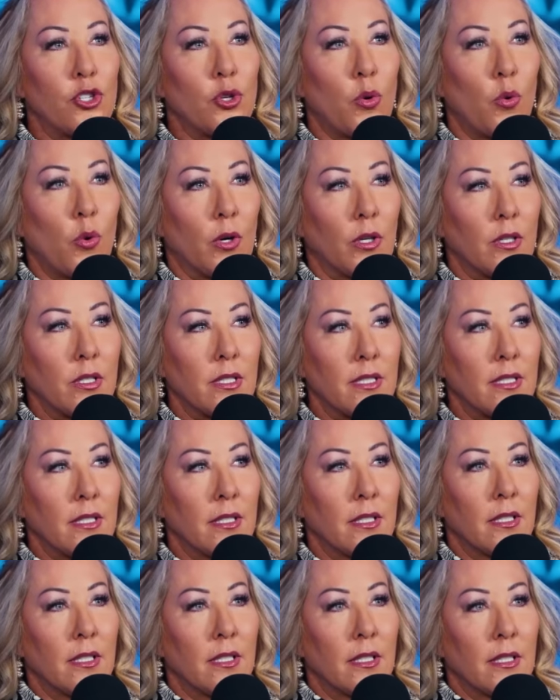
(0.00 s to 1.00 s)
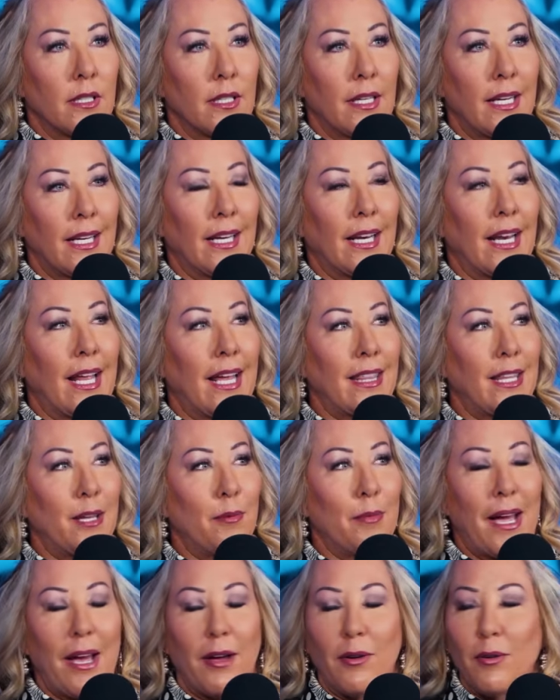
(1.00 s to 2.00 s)
shorts and lay
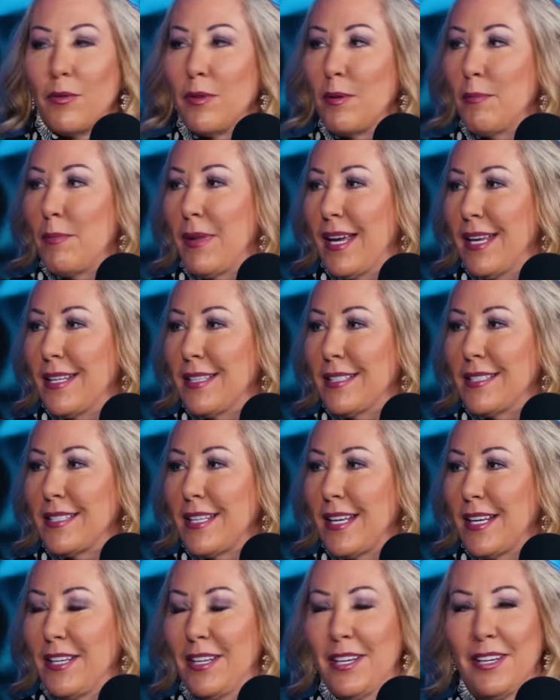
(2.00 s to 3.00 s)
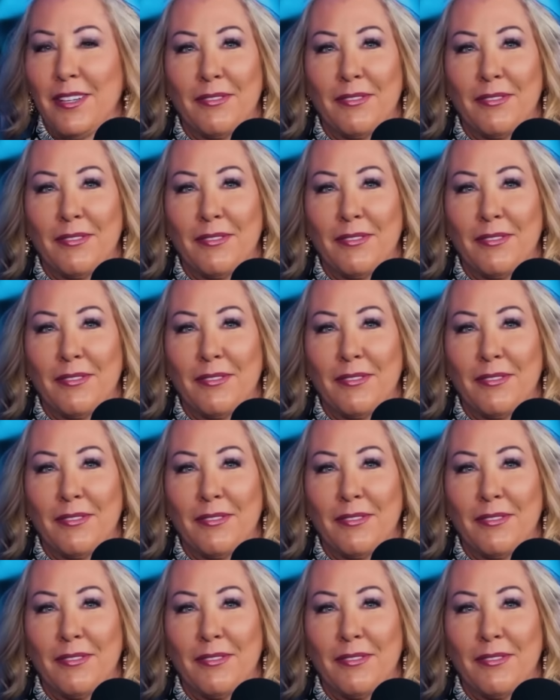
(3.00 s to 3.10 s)
them out on the bed and say,